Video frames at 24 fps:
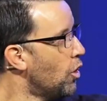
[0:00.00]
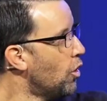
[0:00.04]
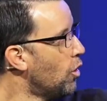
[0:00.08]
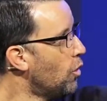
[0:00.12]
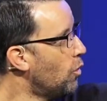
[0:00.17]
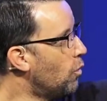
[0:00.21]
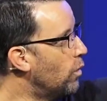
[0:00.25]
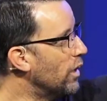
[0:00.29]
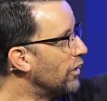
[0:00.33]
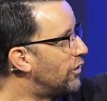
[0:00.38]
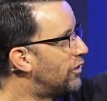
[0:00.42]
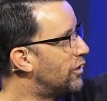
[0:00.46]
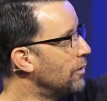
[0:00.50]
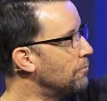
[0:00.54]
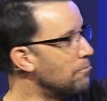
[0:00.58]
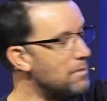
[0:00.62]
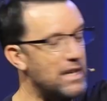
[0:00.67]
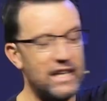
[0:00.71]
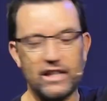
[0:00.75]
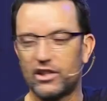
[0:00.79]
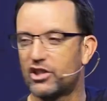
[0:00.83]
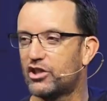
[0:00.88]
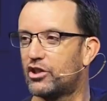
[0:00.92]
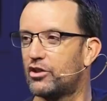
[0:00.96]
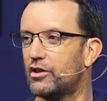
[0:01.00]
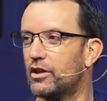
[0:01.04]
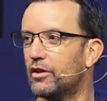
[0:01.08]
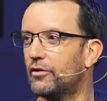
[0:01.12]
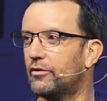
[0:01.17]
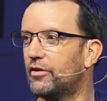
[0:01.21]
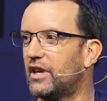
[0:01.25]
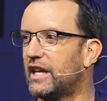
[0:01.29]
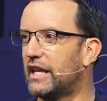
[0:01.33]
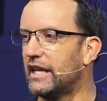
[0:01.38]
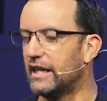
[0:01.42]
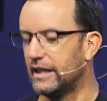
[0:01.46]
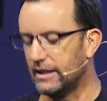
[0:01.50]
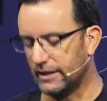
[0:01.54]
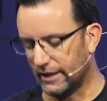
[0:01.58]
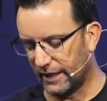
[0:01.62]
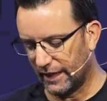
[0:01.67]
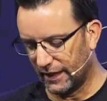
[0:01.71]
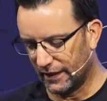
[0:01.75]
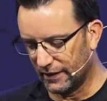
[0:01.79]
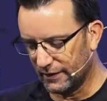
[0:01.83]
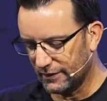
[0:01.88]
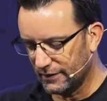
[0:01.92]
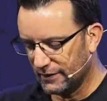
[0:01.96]
with the ministry of
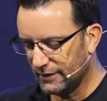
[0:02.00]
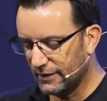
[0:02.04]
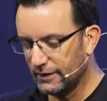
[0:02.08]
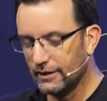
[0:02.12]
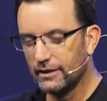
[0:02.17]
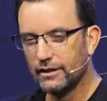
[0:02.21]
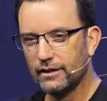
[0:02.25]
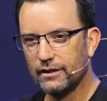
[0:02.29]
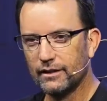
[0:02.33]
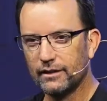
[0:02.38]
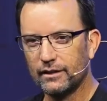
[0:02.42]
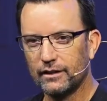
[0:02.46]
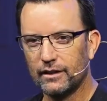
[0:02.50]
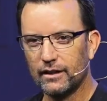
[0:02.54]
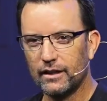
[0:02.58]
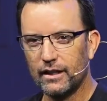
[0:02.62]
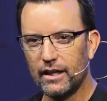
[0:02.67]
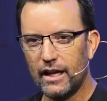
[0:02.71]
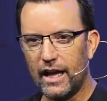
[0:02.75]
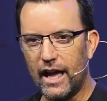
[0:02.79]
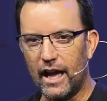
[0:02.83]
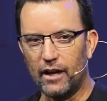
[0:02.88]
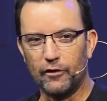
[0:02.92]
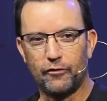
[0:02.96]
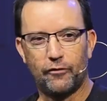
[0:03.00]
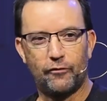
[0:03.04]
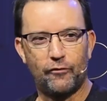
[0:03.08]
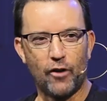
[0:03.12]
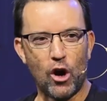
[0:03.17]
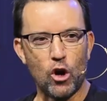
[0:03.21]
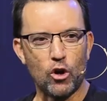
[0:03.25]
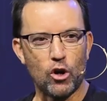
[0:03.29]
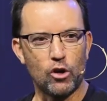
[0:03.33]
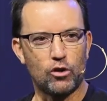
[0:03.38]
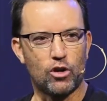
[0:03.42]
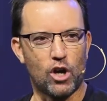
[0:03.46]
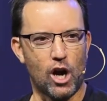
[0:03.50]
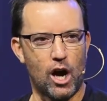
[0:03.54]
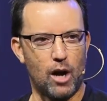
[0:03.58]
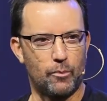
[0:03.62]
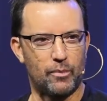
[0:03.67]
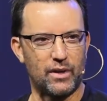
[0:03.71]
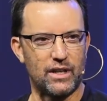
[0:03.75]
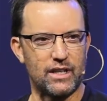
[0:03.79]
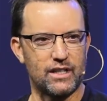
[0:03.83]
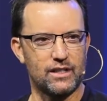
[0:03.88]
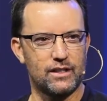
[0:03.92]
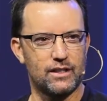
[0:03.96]
healing and
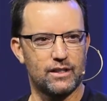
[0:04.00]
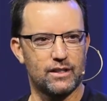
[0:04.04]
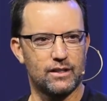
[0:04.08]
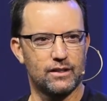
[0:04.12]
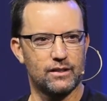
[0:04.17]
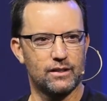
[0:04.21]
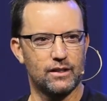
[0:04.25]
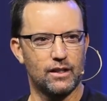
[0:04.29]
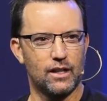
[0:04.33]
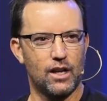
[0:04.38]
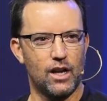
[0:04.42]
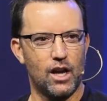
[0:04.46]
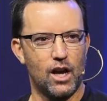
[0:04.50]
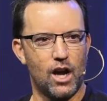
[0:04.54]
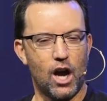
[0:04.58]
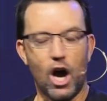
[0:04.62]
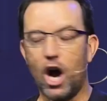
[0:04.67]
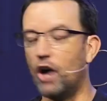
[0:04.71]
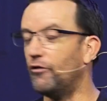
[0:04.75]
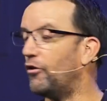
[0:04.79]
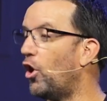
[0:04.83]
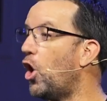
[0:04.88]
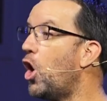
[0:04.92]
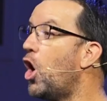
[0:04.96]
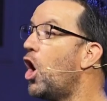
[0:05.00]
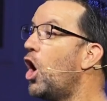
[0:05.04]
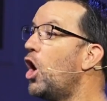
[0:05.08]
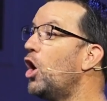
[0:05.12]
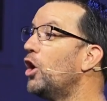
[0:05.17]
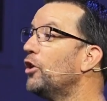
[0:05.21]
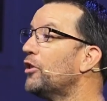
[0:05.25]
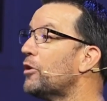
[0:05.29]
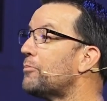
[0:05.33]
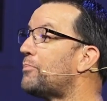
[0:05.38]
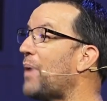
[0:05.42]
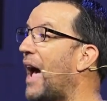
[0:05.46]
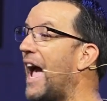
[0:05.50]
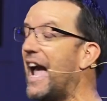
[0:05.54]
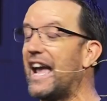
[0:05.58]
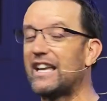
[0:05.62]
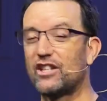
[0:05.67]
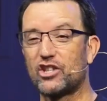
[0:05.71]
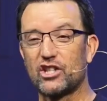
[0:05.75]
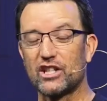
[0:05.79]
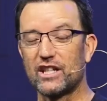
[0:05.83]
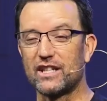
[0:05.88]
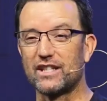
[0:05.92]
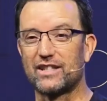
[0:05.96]
photocopies of all the
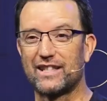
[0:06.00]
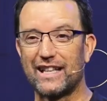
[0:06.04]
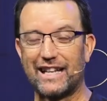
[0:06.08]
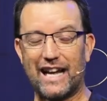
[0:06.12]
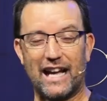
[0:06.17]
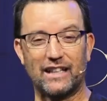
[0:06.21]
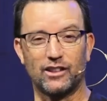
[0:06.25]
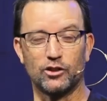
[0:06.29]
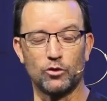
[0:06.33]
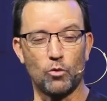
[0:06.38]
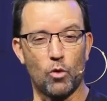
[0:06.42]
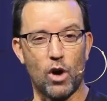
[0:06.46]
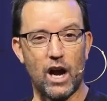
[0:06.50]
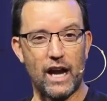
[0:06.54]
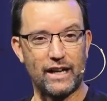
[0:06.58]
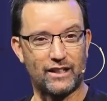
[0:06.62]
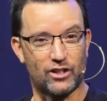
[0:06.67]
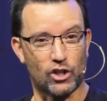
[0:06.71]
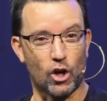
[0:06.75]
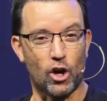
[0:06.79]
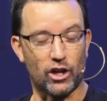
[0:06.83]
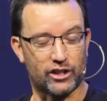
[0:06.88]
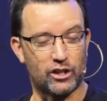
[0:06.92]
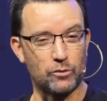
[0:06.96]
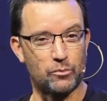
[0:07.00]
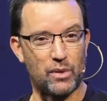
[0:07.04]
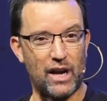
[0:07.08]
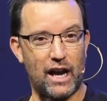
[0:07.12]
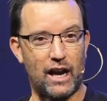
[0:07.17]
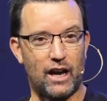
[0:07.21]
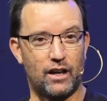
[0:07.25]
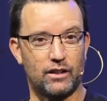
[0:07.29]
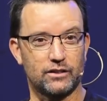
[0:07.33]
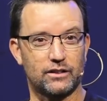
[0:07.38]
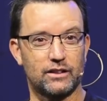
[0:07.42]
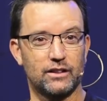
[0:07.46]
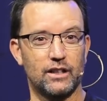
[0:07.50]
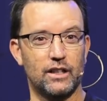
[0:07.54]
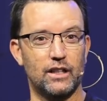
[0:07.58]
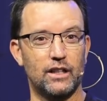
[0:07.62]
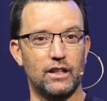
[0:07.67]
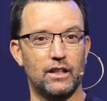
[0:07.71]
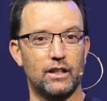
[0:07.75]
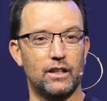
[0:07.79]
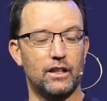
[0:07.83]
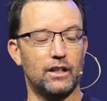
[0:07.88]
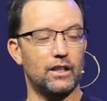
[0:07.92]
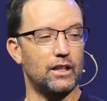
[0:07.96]
pages that Ellen White talked about
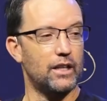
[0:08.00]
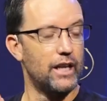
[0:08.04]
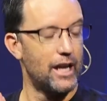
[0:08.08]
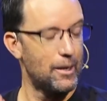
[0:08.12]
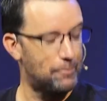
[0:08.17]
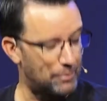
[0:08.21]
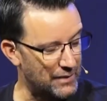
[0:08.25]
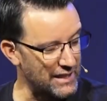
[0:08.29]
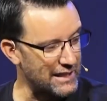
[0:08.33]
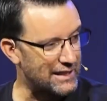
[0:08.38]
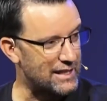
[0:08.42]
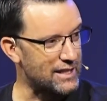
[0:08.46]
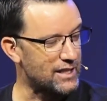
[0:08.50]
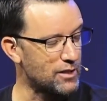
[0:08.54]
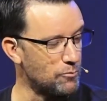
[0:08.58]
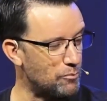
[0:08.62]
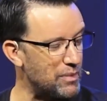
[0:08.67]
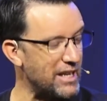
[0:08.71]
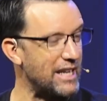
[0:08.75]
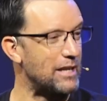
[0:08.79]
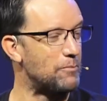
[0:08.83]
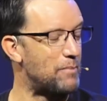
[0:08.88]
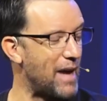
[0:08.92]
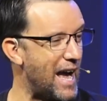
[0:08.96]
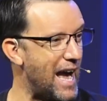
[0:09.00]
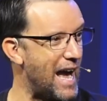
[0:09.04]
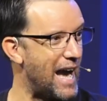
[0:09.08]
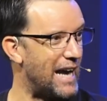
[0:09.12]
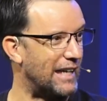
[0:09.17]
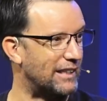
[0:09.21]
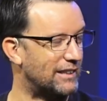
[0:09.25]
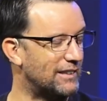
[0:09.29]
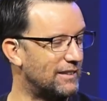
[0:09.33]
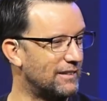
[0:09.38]
hypnotism being bad.